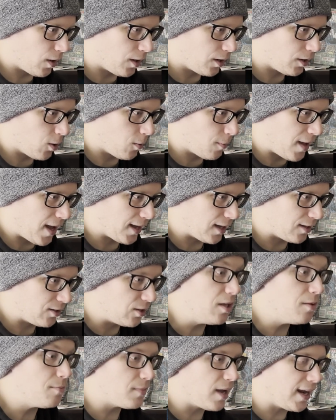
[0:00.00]
to go back
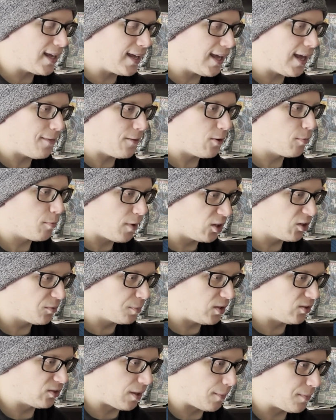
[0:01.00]
in? Again, there
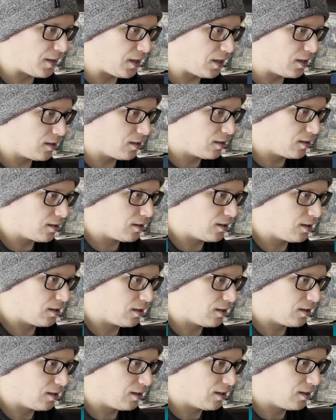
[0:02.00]
must be something
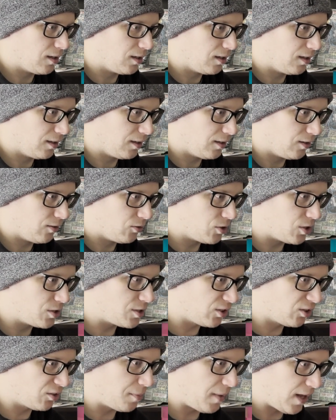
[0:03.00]
to
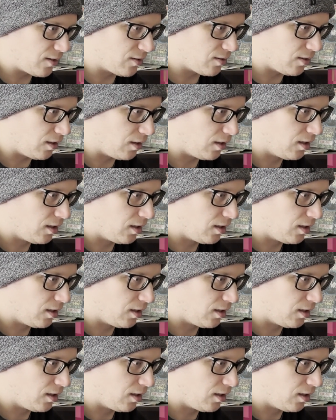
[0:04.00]
dismantle.